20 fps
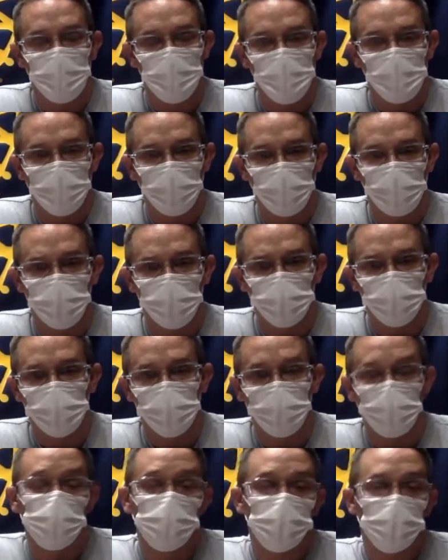I know that they've
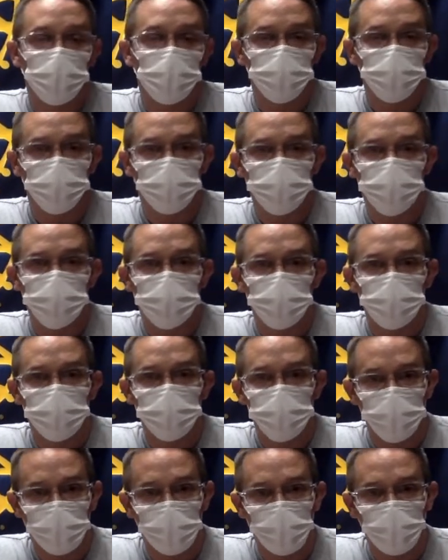been itching to
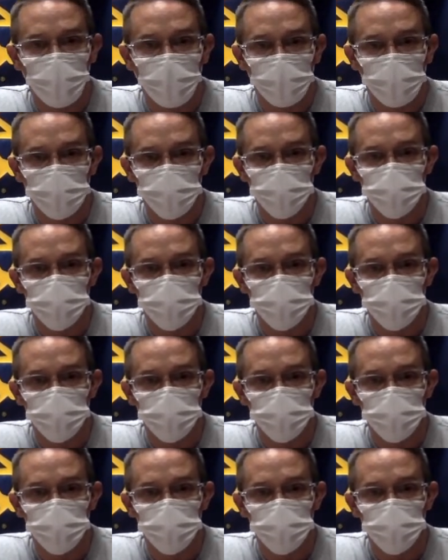get back to